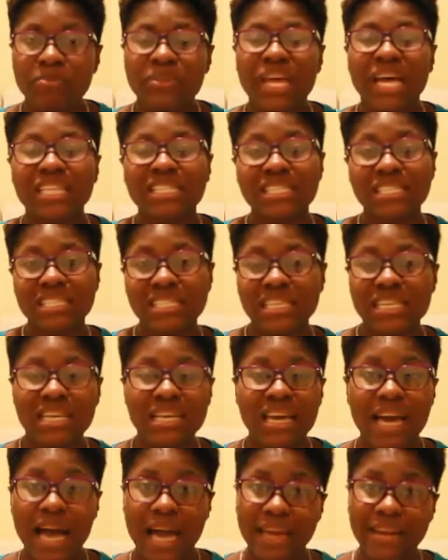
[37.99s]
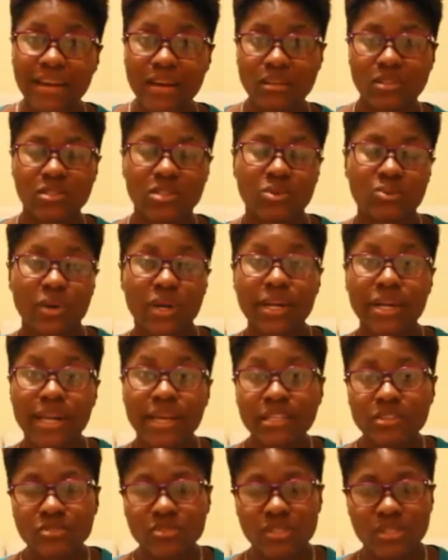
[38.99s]
and seek guidance where
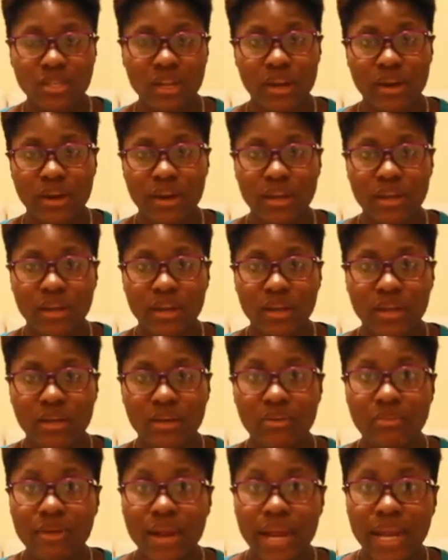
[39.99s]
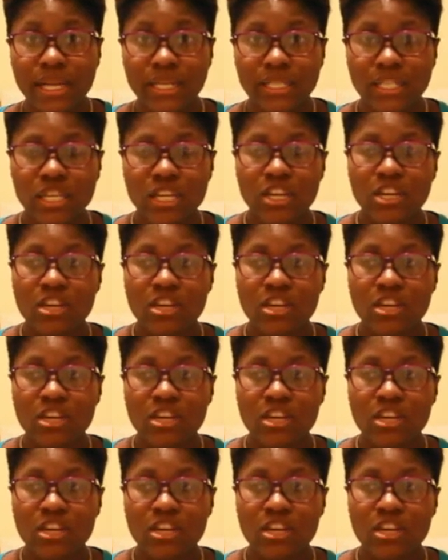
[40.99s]
necessary, right?